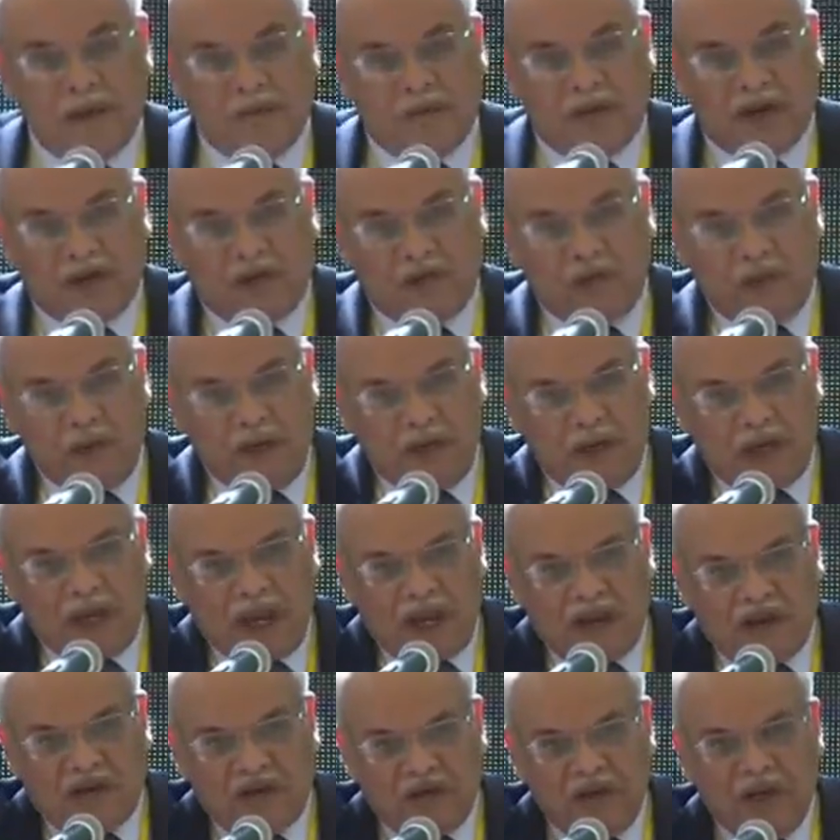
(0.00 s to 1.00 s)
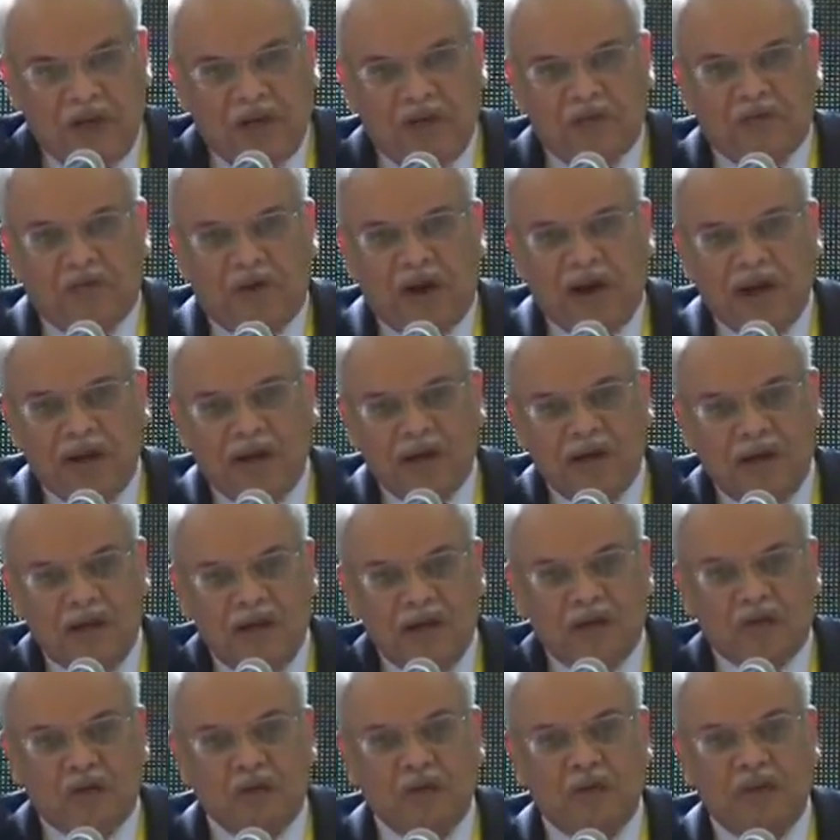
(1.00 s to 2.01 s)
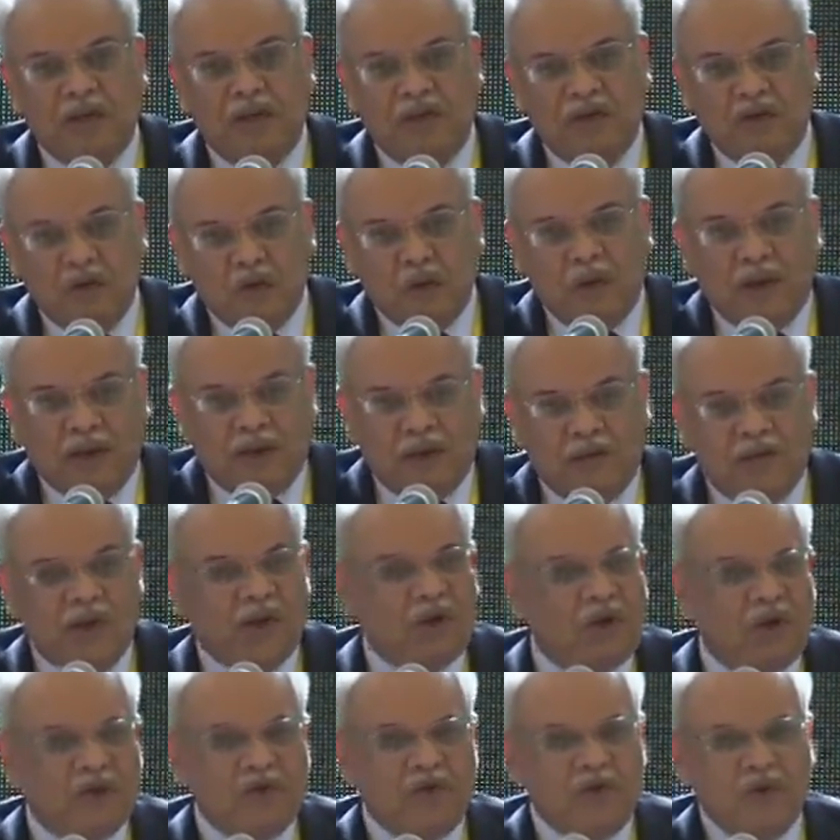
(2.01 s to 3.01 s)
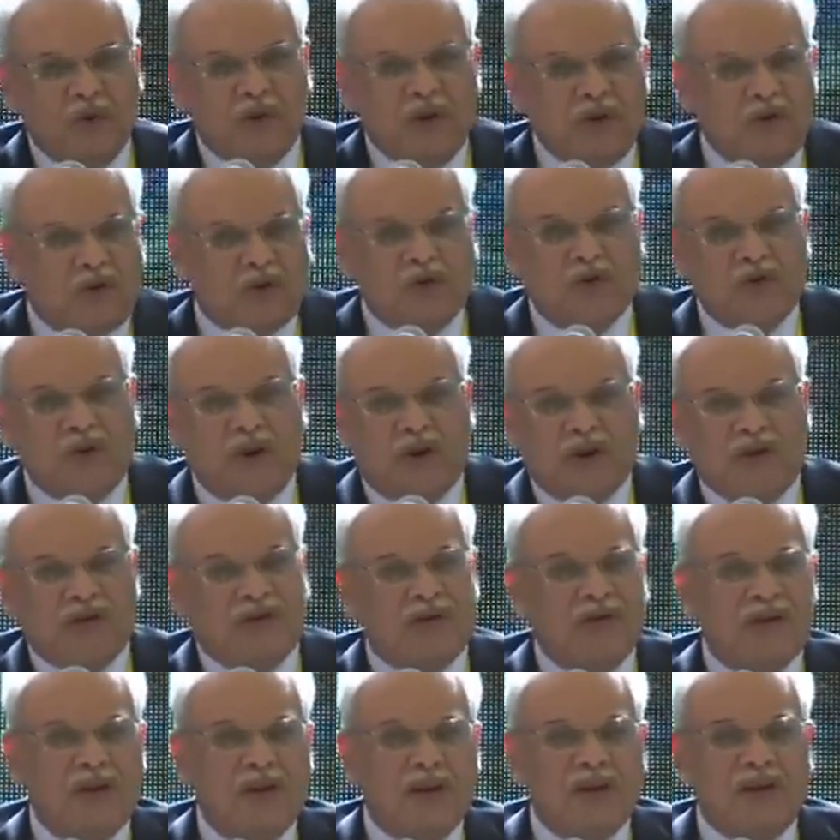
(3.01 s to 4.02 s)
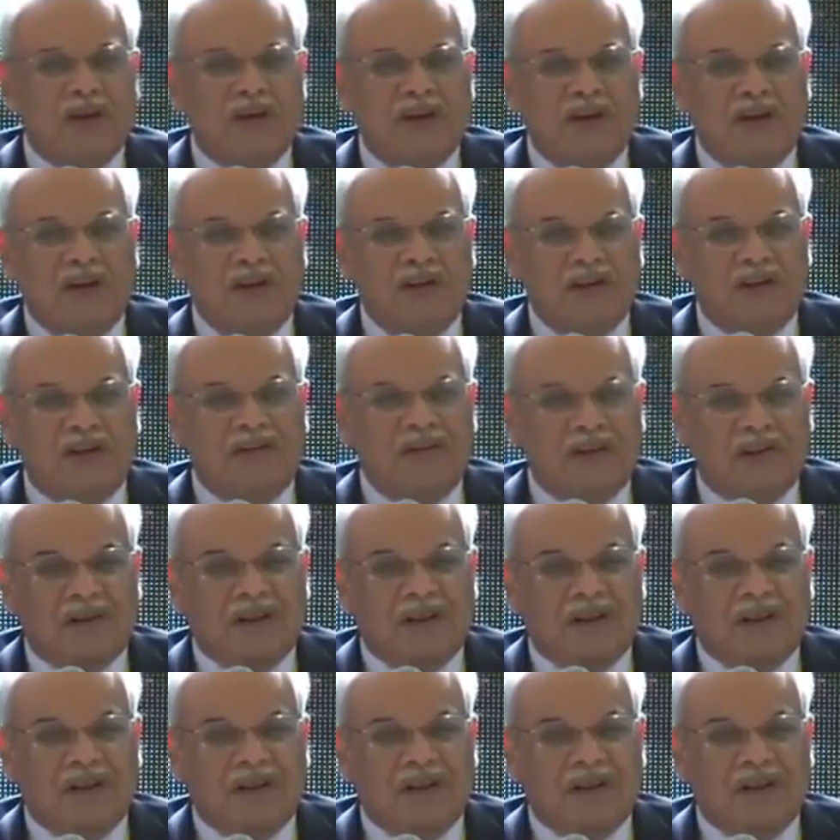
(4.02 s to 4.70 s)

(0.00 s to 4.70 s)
But we agreed finally to the UN because UN could not uh,